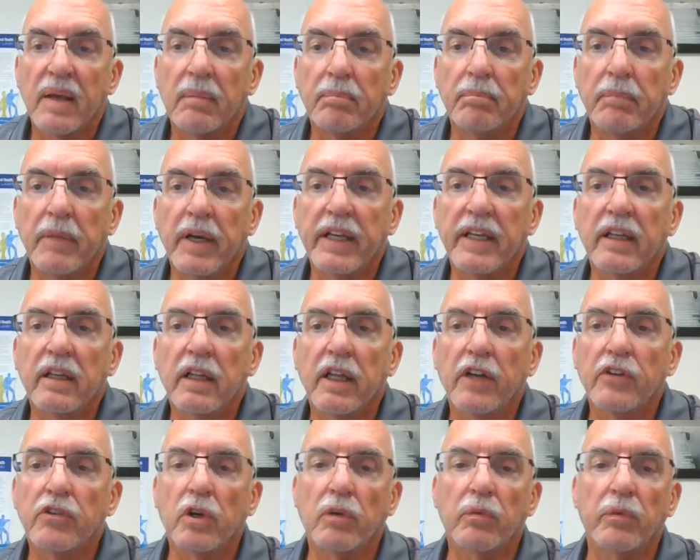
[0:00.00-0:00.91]
Many
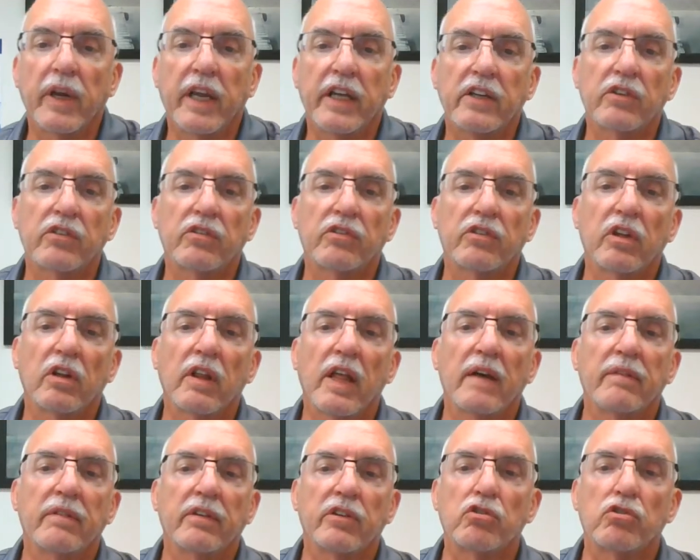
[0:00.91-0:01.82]
electric ranges still
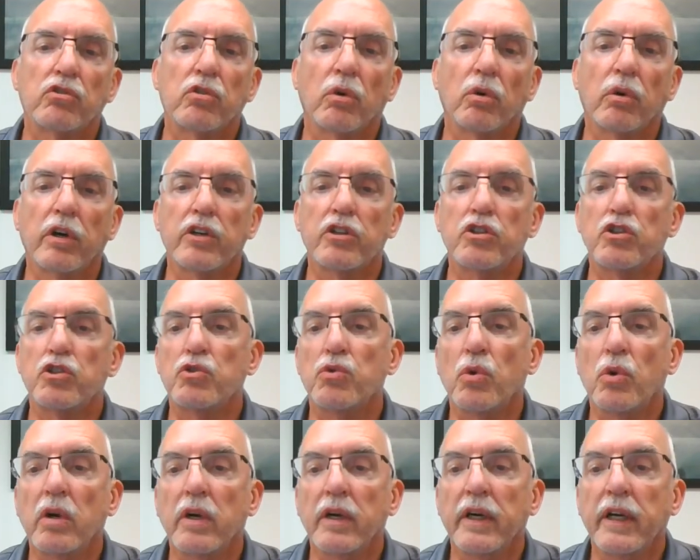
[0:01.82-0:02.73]
have a storage
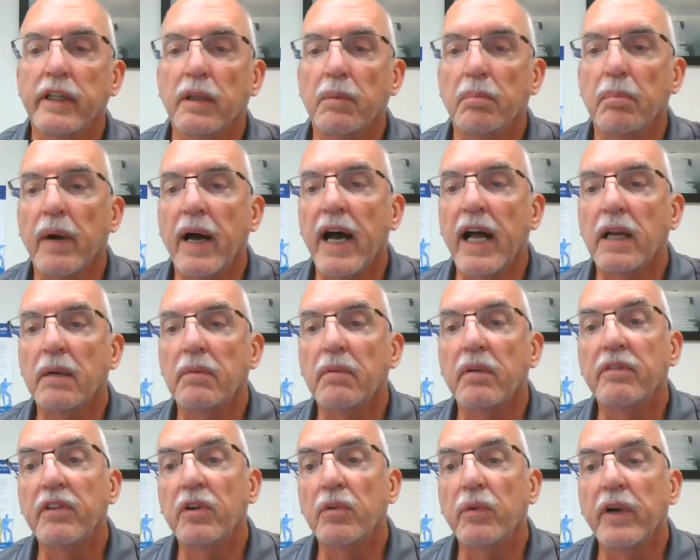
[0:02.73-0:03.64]
drawer at the bottom
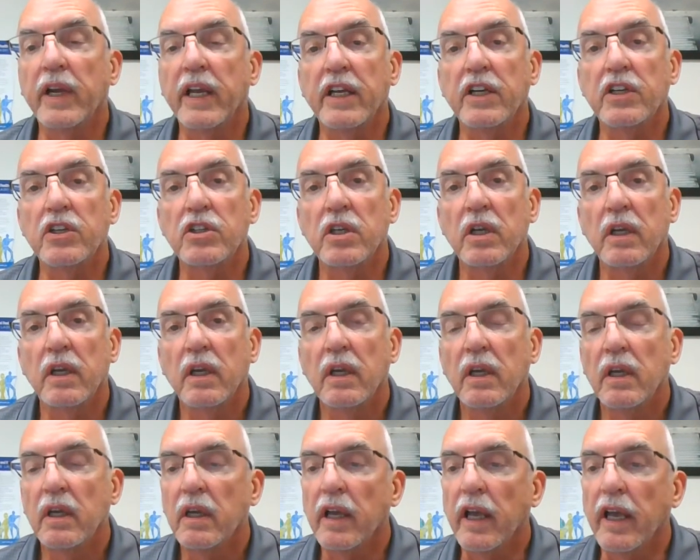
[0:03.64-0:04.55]
of the range,
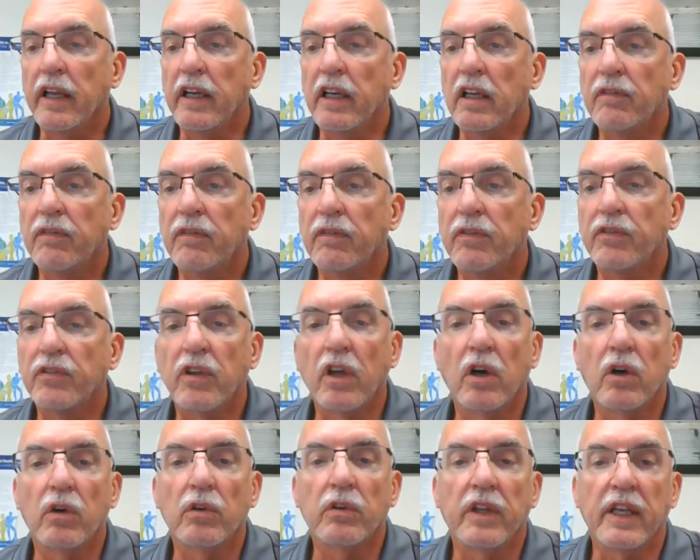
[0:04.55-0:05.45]
and if
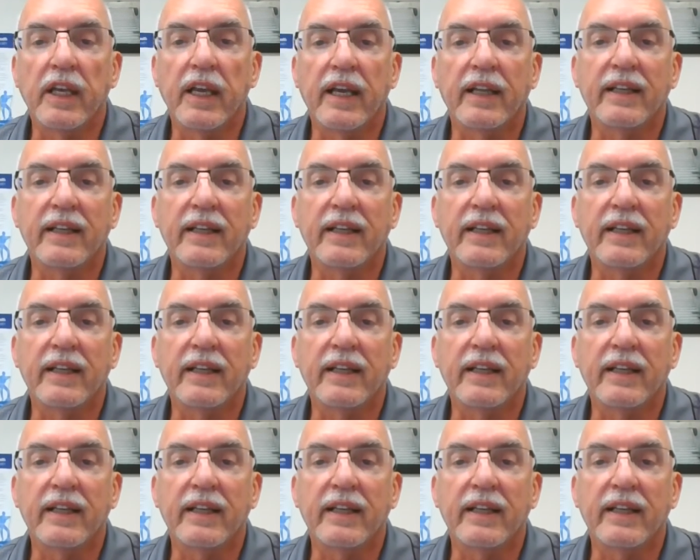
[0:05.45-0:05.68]
so, the